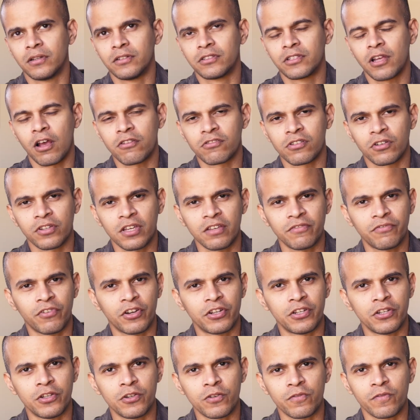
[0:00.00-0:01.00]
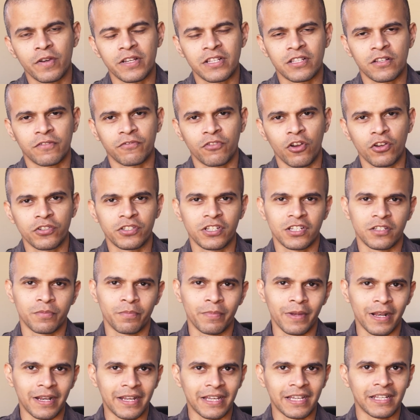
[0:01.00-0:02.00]
So I was looking for new ways of not
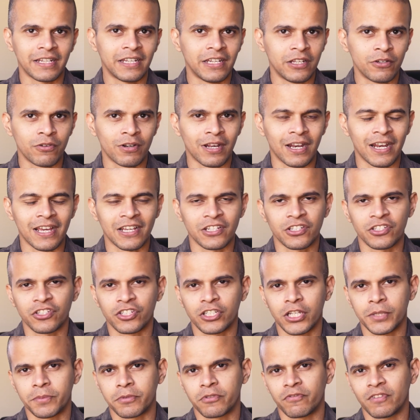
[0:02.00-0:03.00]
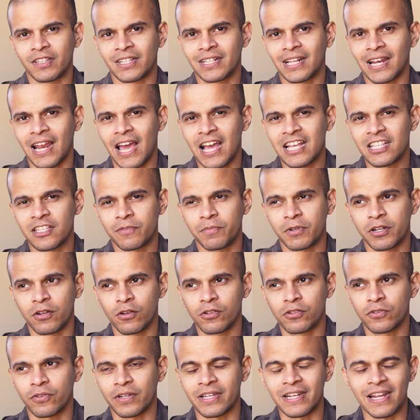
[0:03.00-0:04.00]
just building new relationships with clients, but
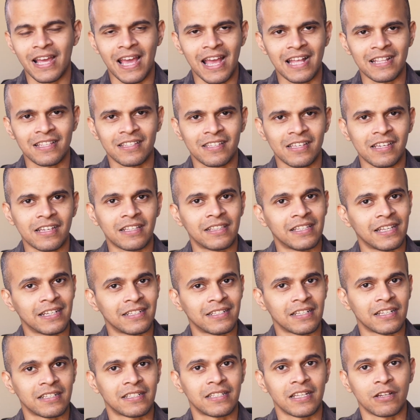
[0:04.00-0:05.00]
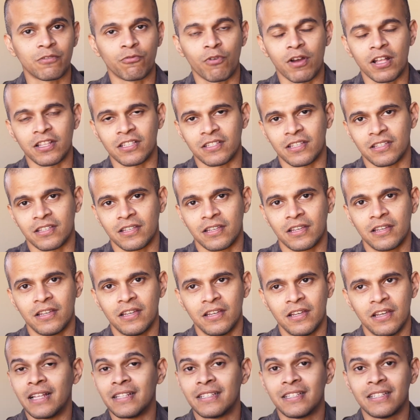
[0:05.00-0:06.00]
also enhancing the existing ones.
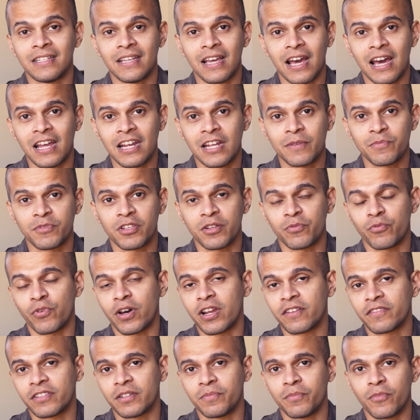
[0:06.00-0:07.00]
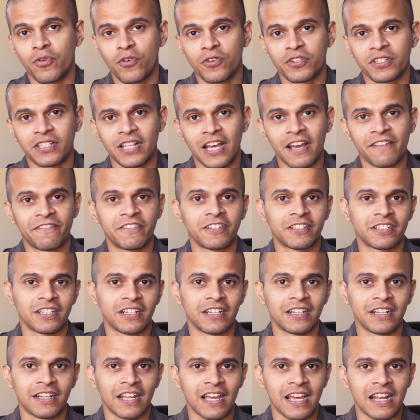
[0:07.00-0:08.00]
And CRMs are one of the most
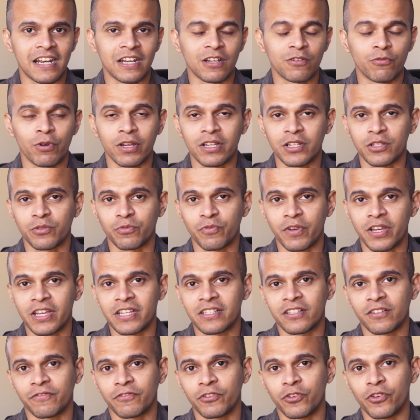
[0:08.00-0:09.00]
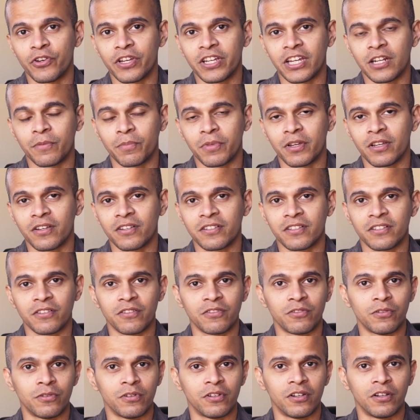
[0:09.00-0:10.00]
efficient and quickest ways of doing it, because
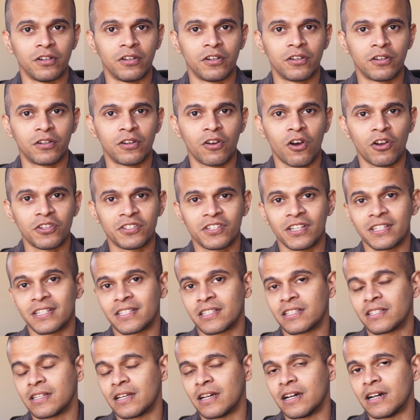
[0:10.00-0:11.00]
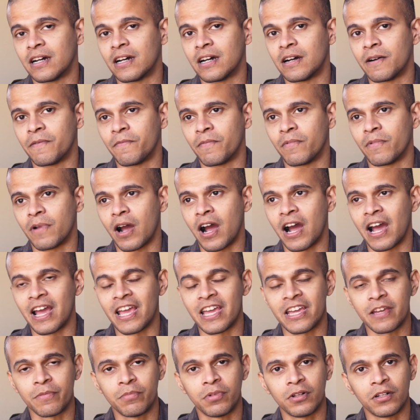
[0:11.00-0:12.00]
you not just are
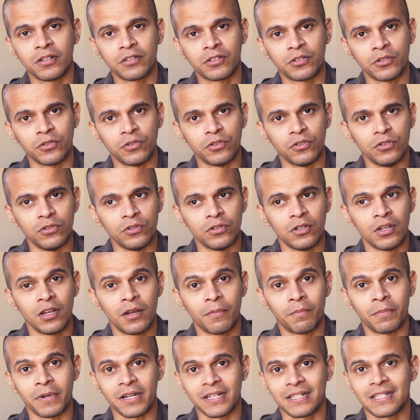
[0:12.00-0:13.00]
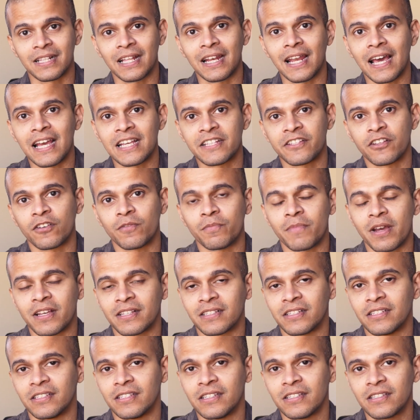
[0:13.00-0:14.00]
able to personalize your
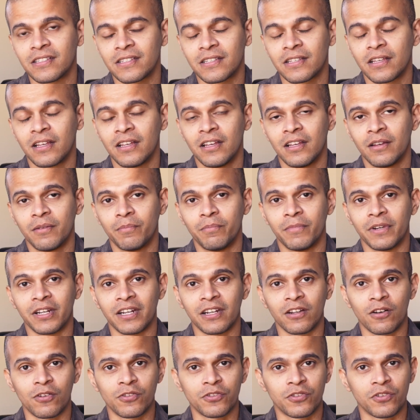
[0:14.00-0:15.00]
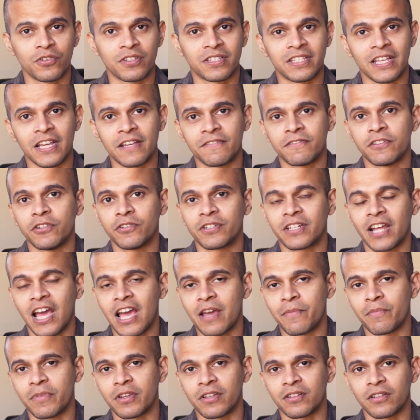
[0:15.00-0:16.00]
messages, but it also saves you
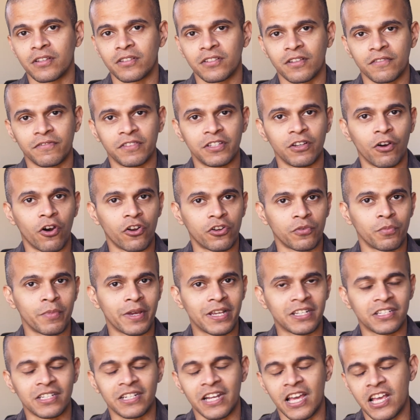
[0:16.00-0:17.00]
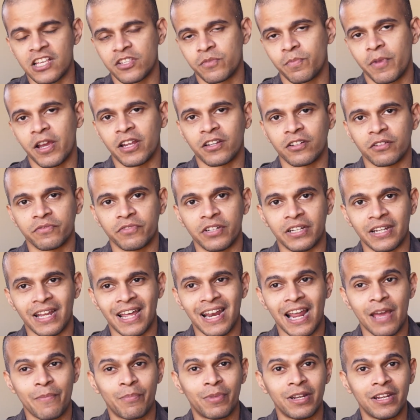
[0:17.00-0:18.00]
time because of the automation aspect of it.
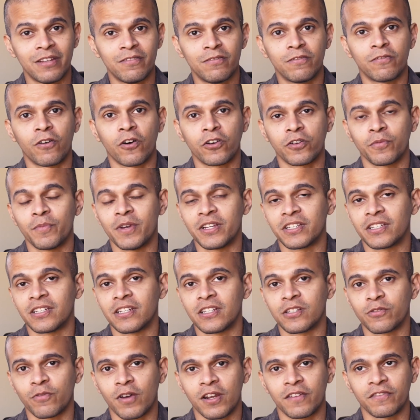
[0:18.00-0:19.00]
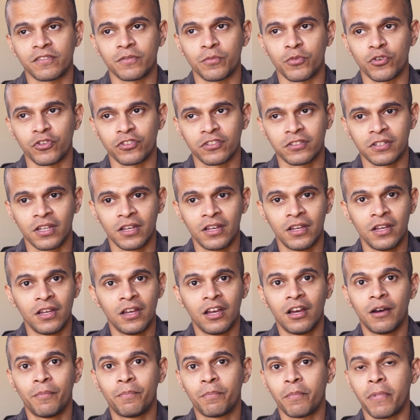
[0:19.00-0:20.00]
And I believe automation is one of the most
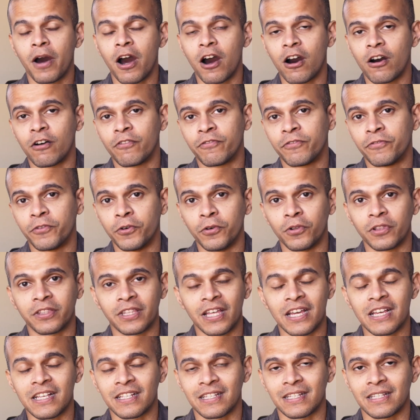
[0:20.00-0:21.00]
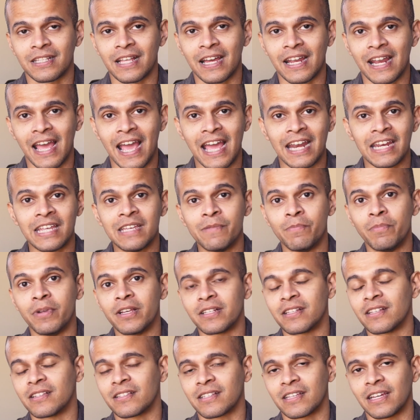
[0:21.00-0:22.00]
powerful things that any
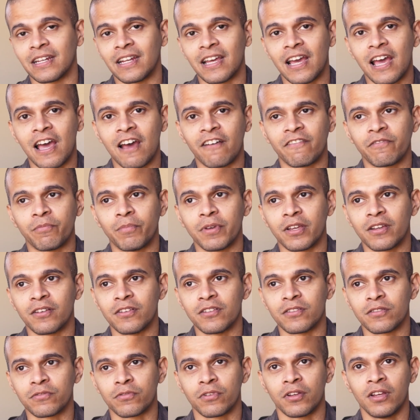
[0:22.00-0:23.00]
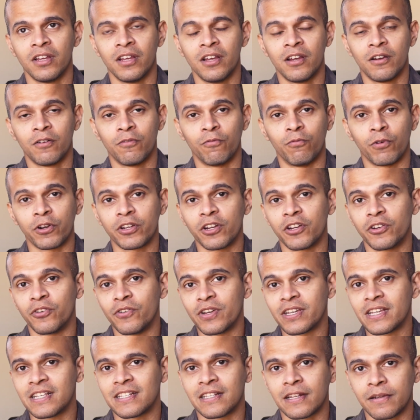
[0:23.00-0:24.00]
business can have, because what you're
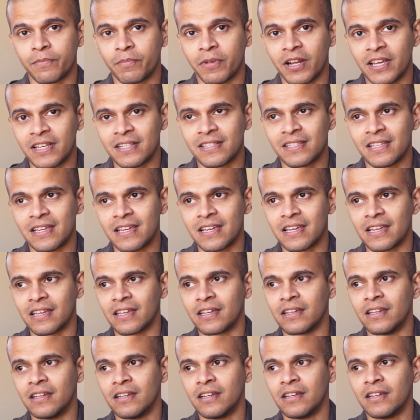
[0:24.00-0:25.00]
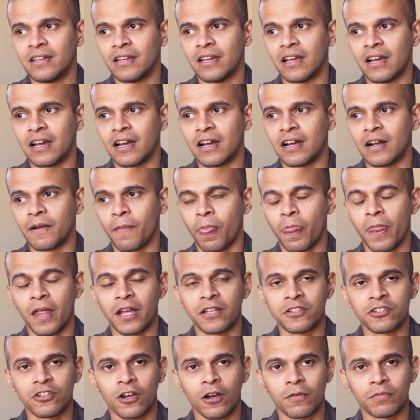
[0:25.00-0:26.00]
doing is replacing
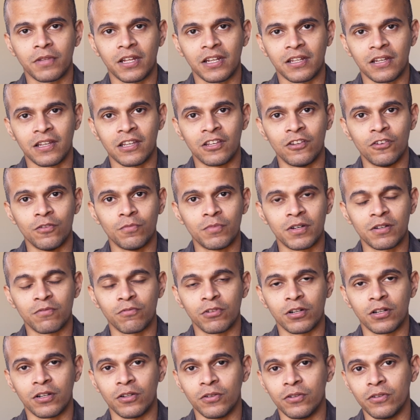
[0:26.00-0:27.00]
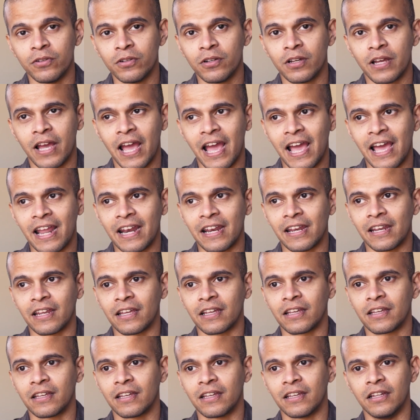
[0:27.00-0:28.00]
a job that a human would do and
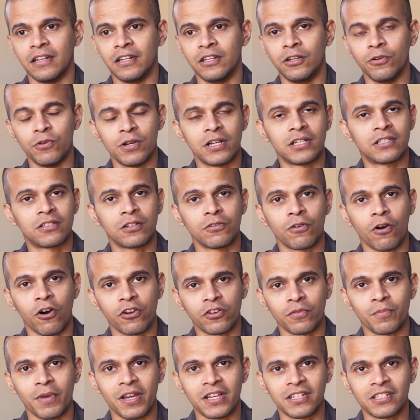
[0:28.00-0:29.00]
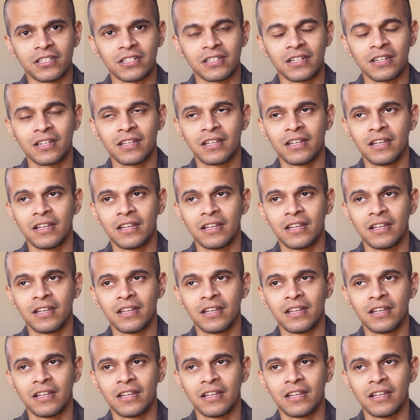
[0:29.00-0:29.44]
do it through automation.